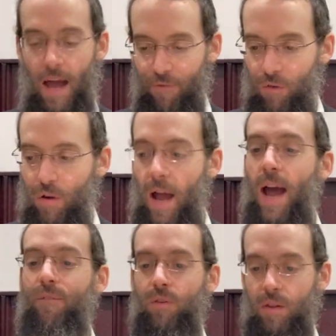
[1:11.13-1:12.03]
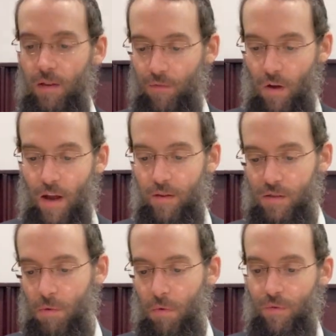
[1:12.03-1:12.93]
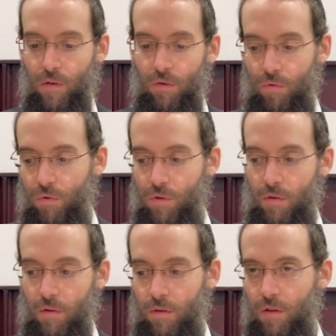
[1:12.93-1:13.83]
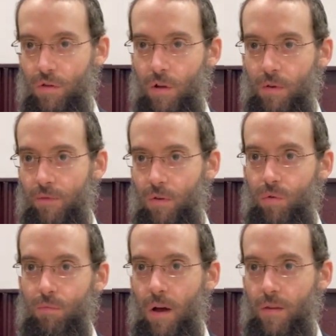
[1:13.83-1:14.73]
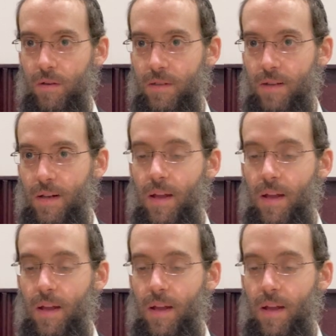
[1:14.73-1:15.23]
after, after, they divide the ksuba for the two uh, the children of the two mothers,